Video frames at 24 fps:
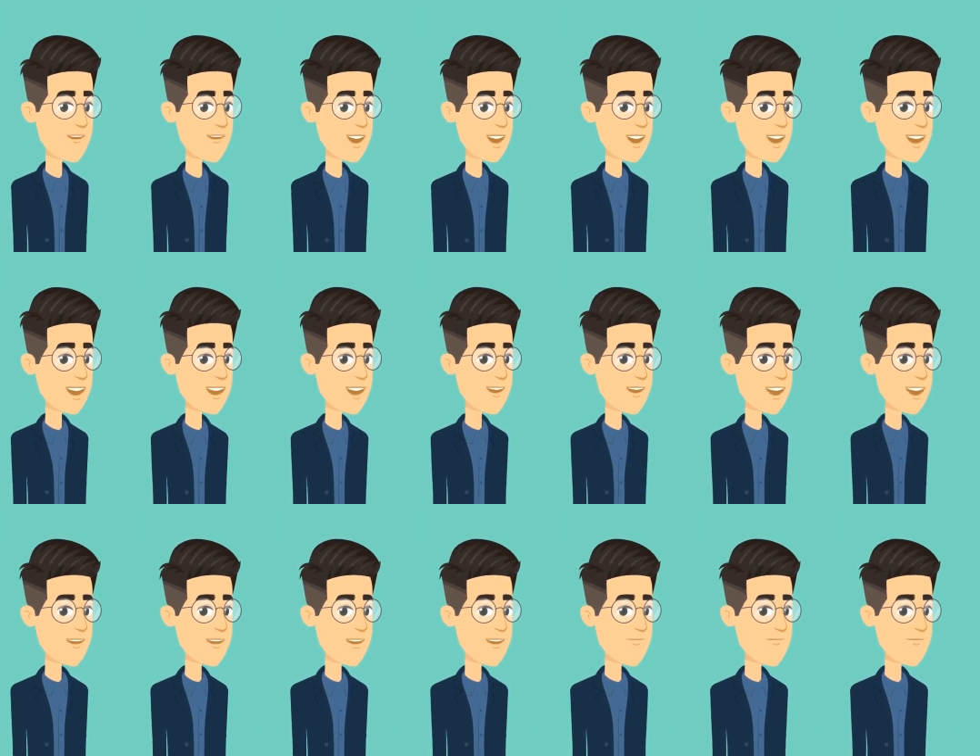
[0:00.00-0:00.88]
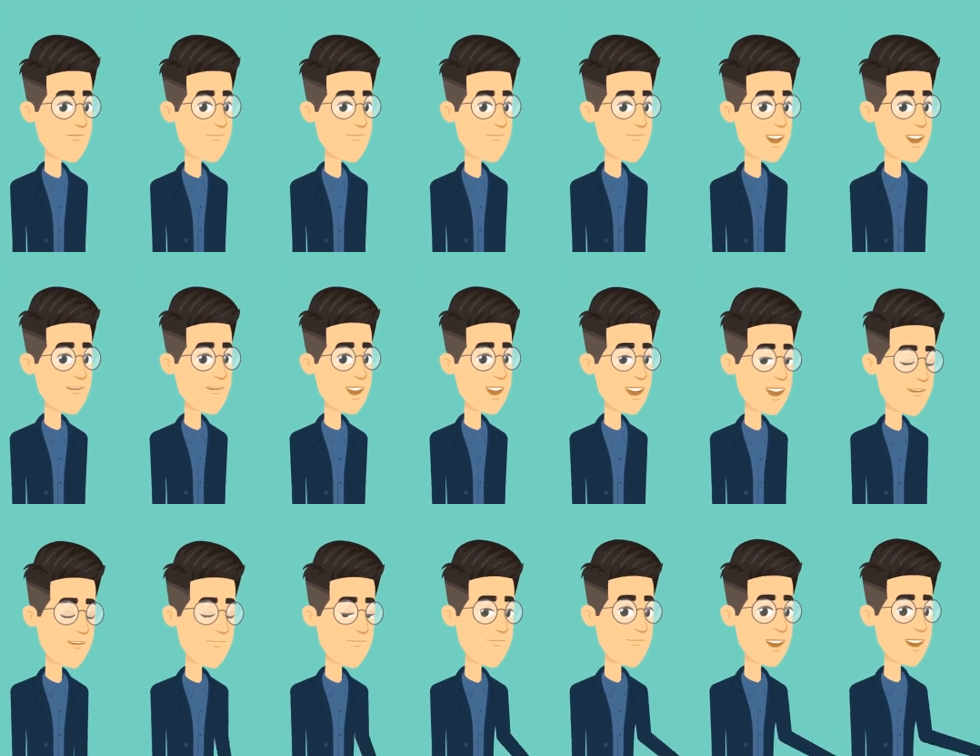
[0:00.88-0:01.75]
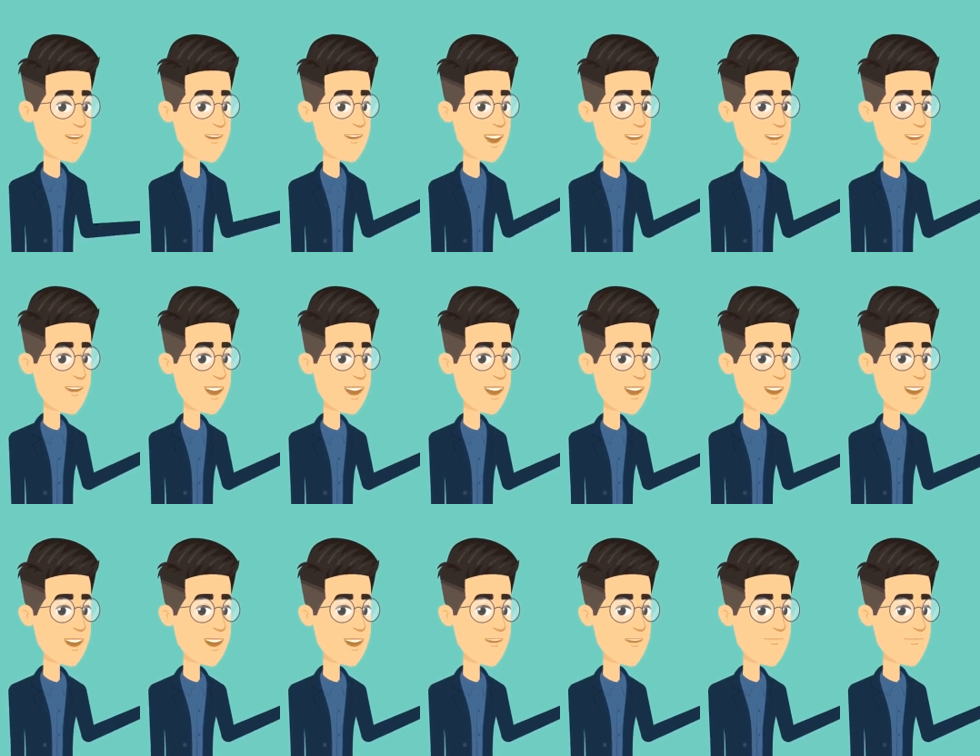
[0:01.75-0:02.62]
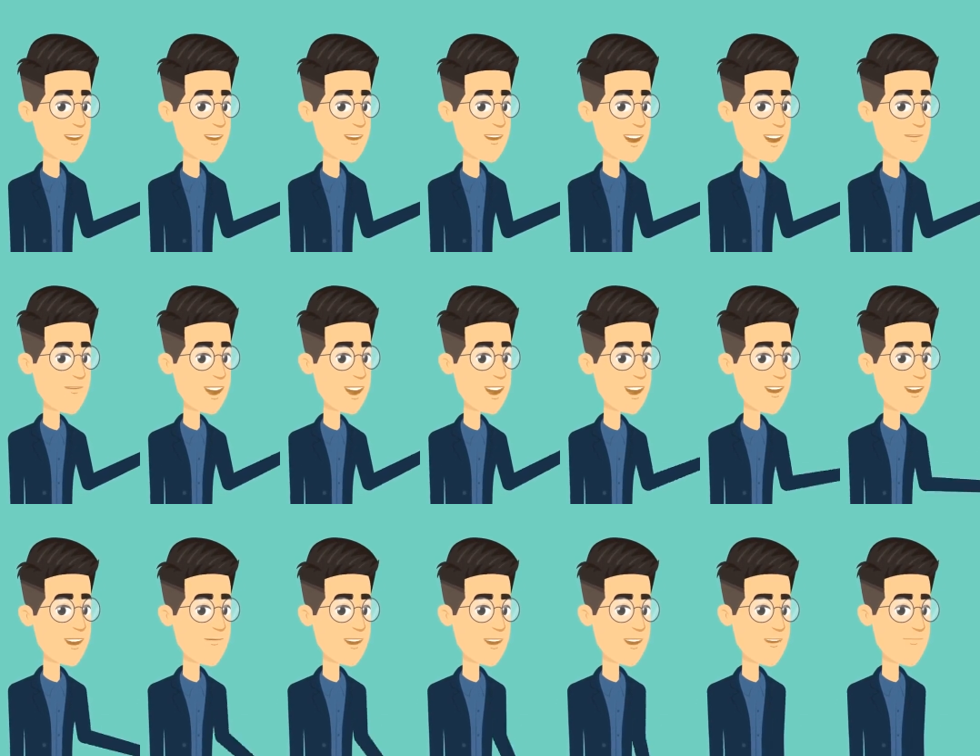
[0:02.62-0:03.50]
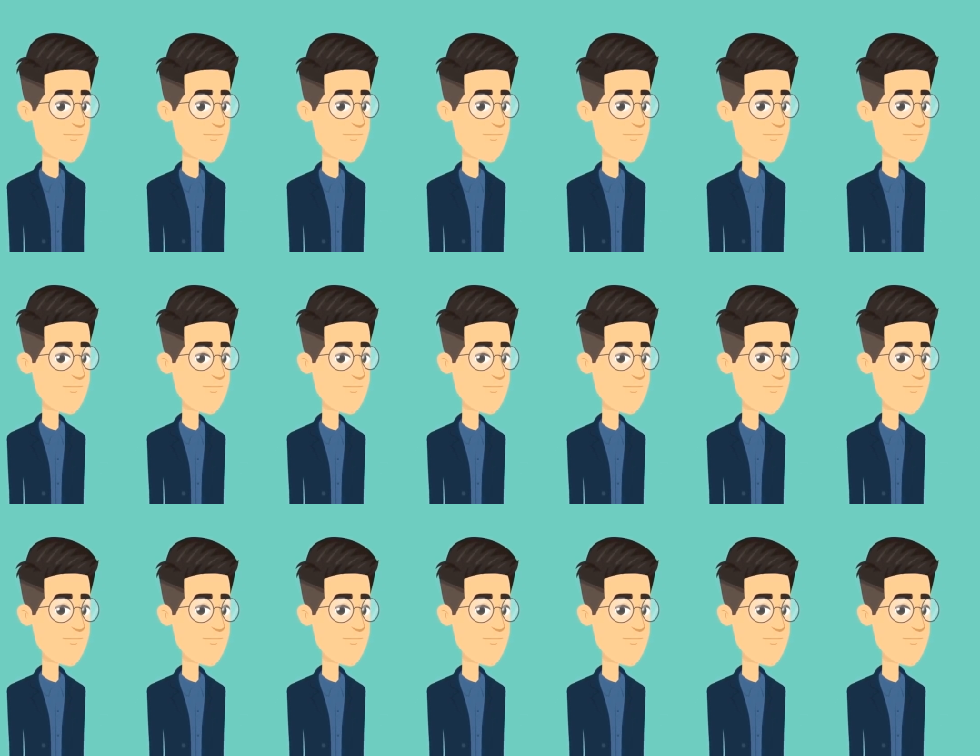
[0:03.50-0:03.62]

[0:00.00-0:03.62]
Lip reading: relationship between the institution and economic growth.